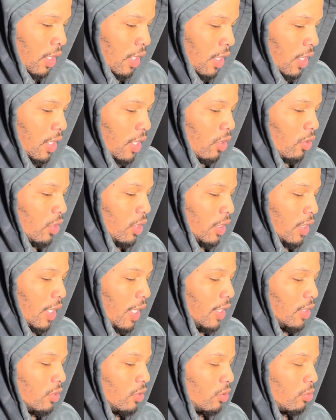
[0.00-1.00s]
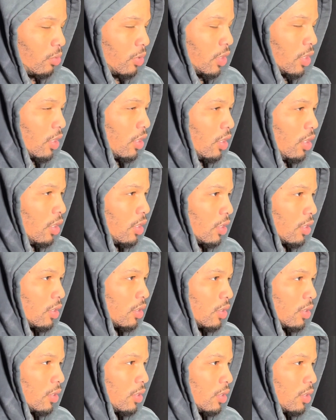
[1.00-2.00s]
He only dangerous with the hook,
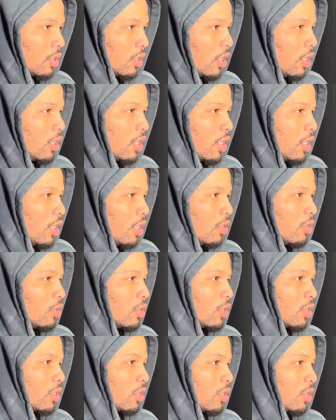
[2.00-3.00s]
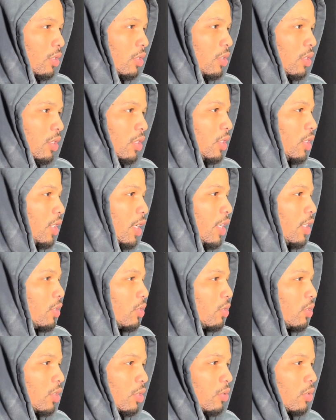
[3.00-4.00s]
nothing else. He's
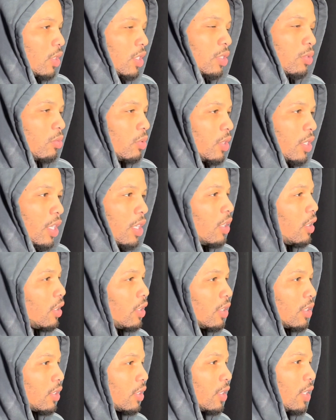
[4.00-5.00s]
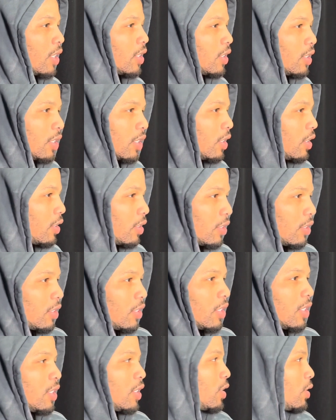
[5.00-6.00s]
dangerous just with that hook. That's it.
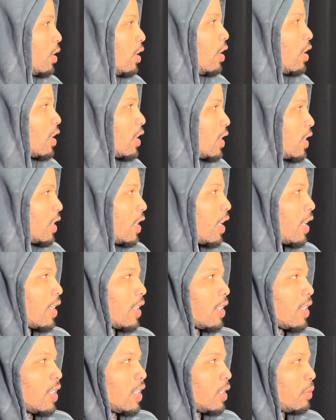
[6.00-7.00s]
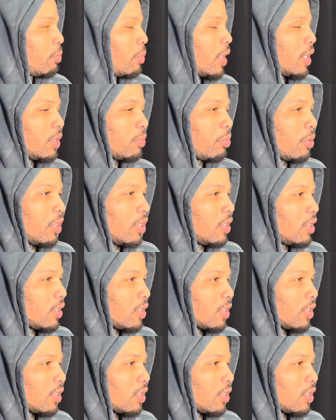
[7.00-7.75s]
His hook is like his best punch.